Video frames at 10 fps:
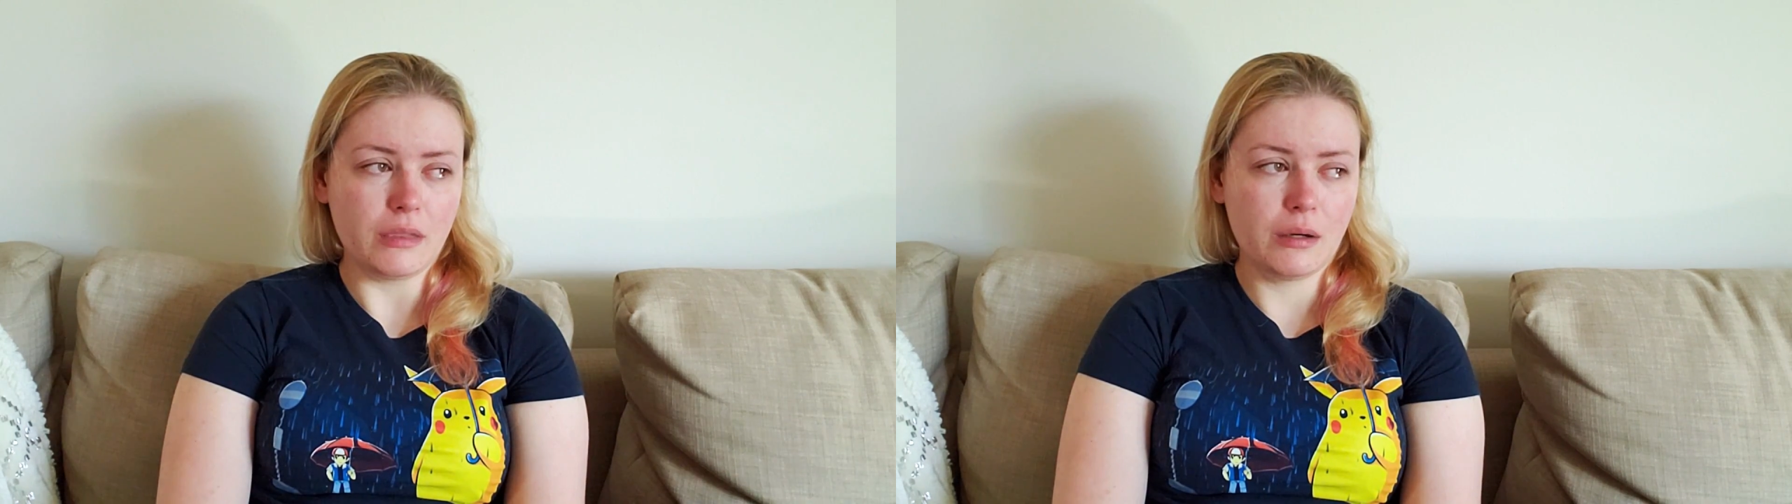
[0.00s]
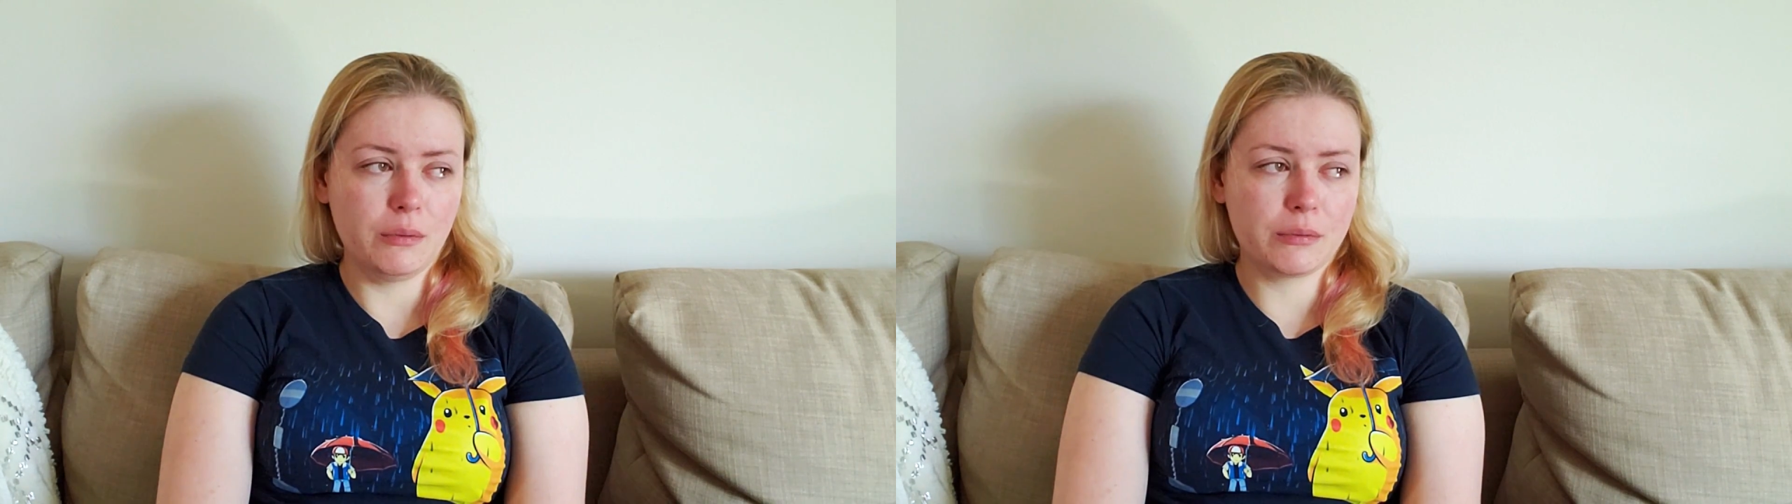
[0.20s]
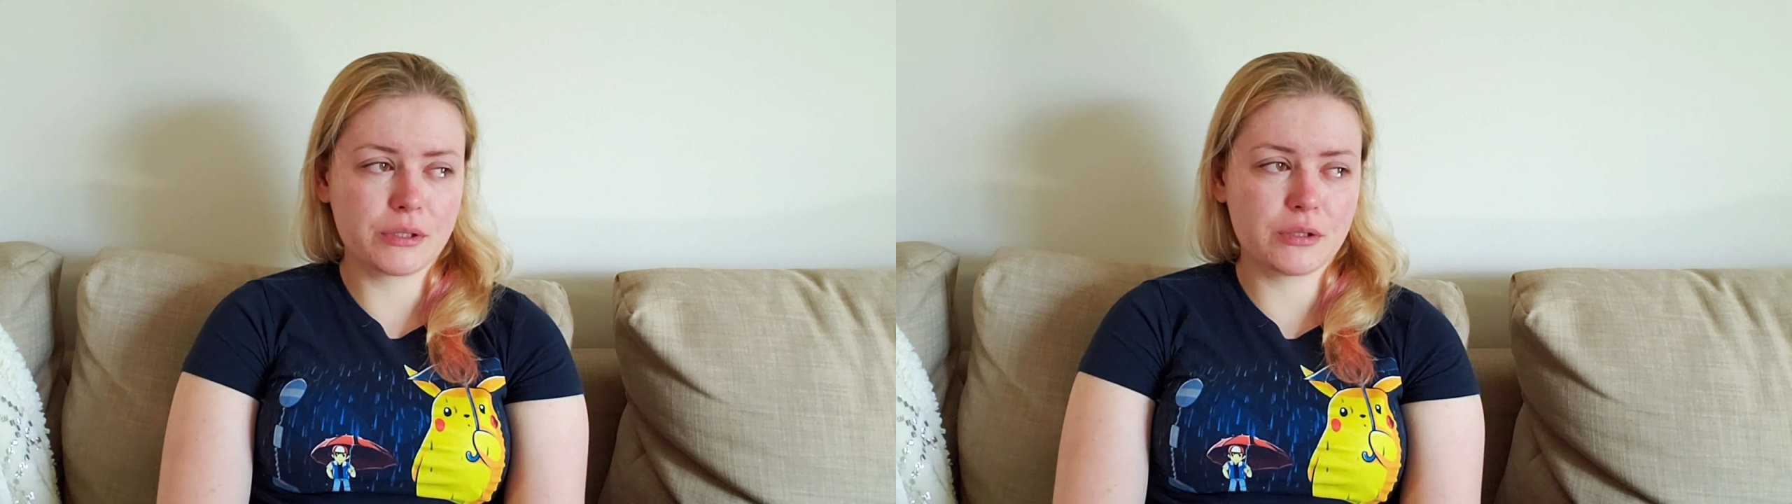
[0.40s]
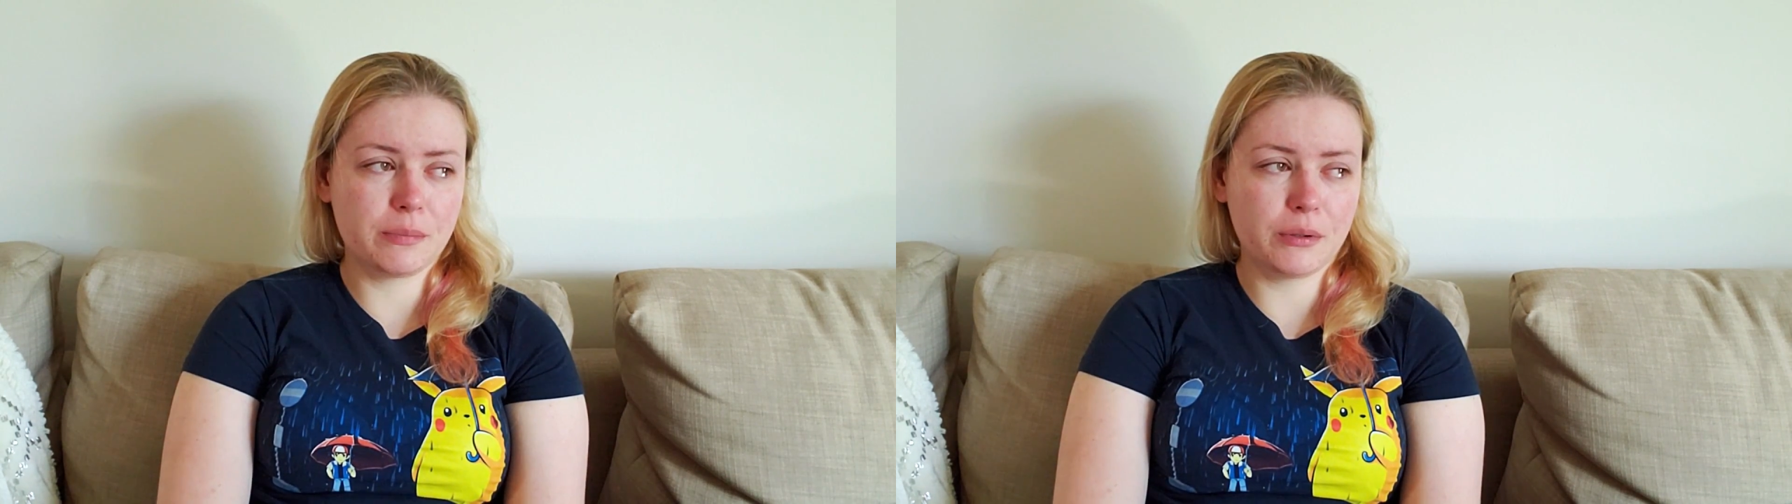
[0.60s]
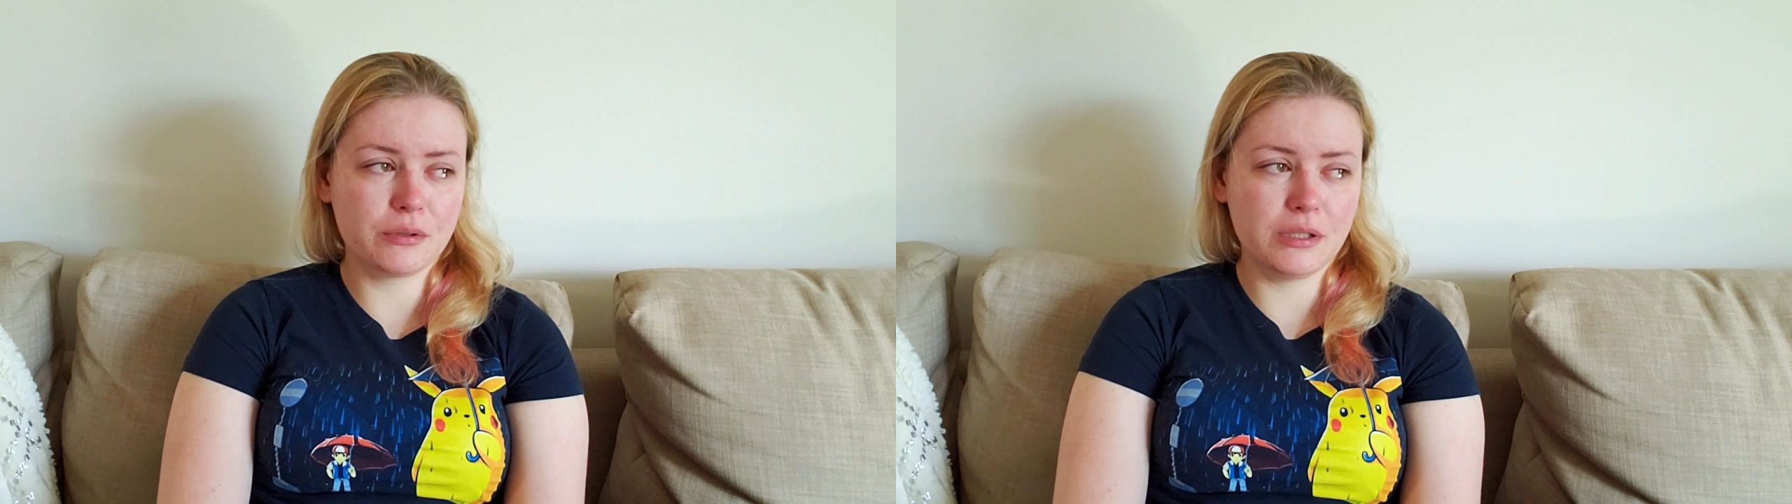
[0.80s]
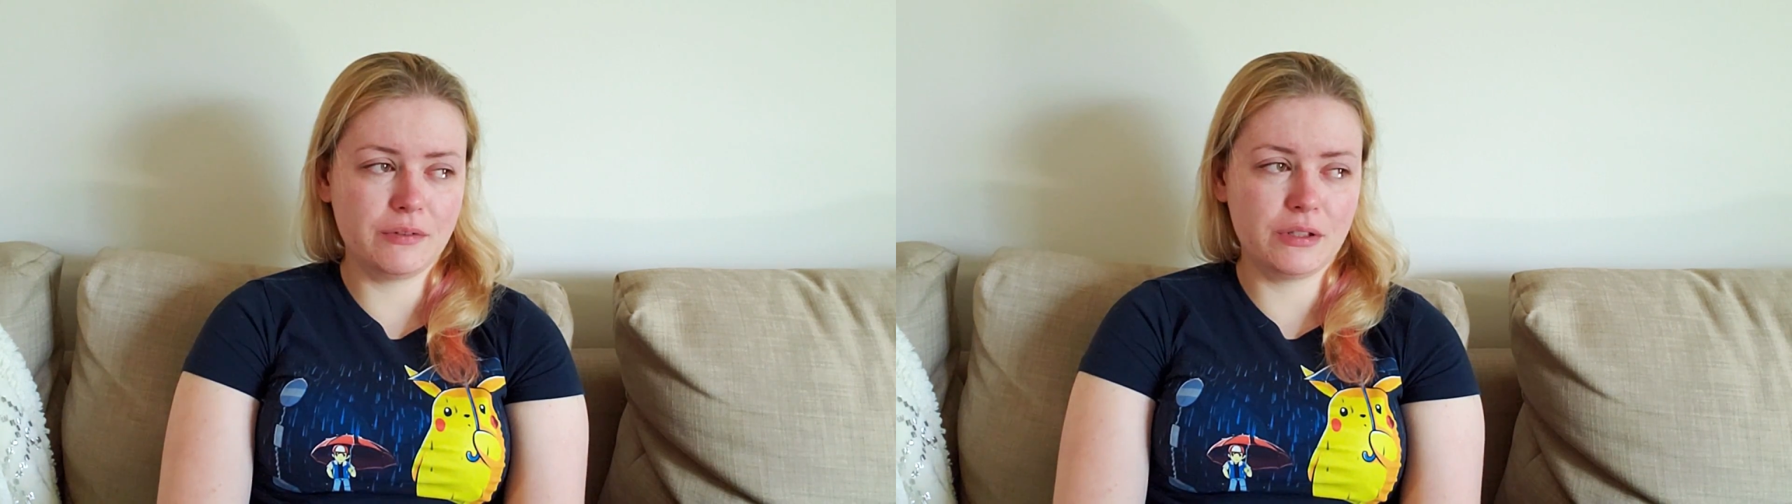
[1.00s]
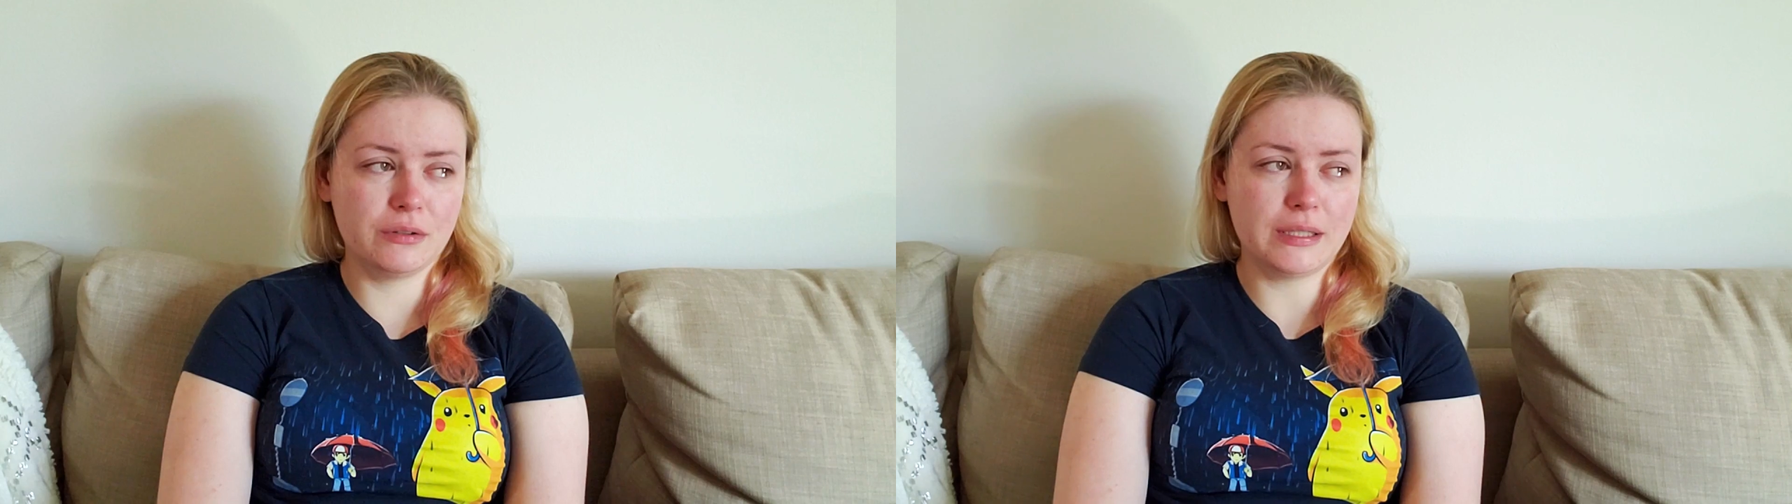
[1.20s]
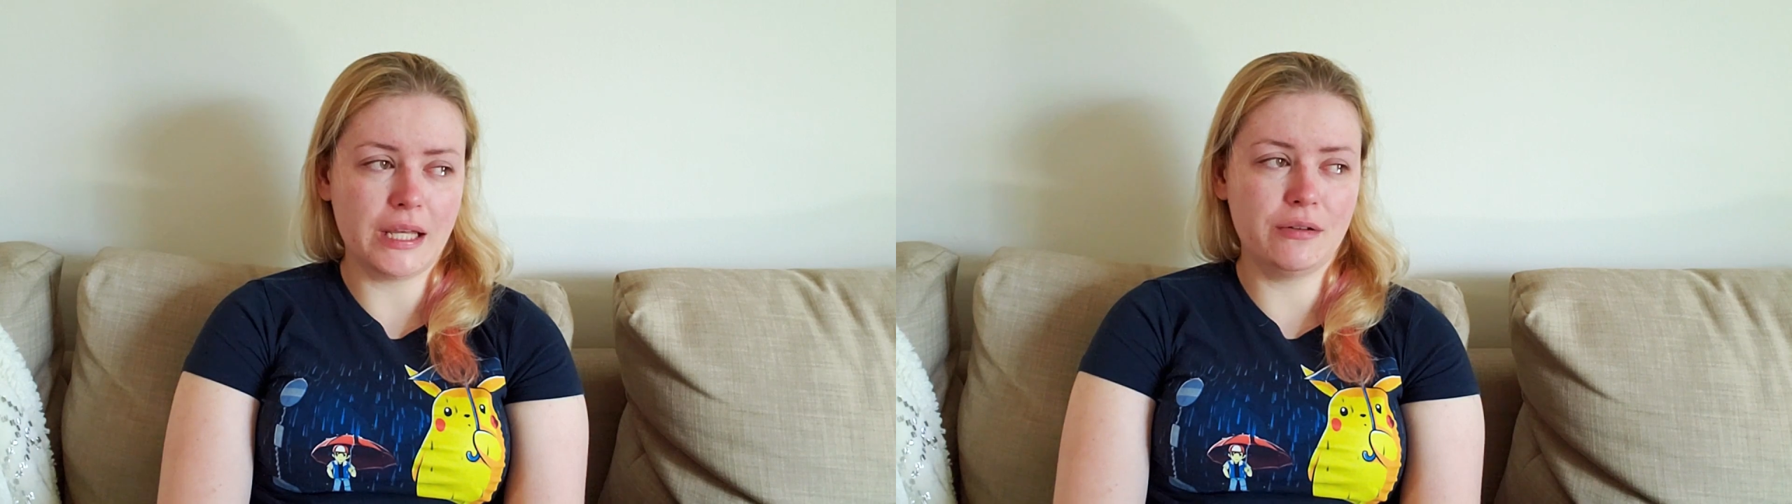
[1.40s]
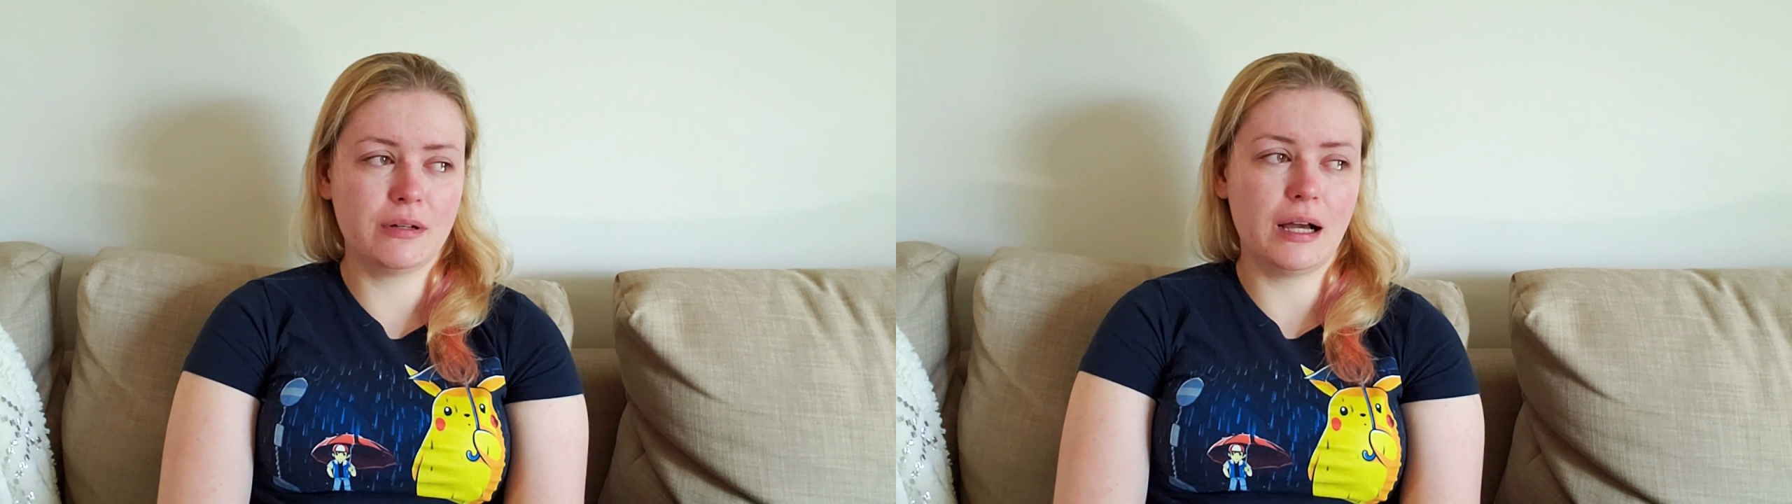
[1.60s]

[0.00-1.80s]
we were supposed, even though Daniel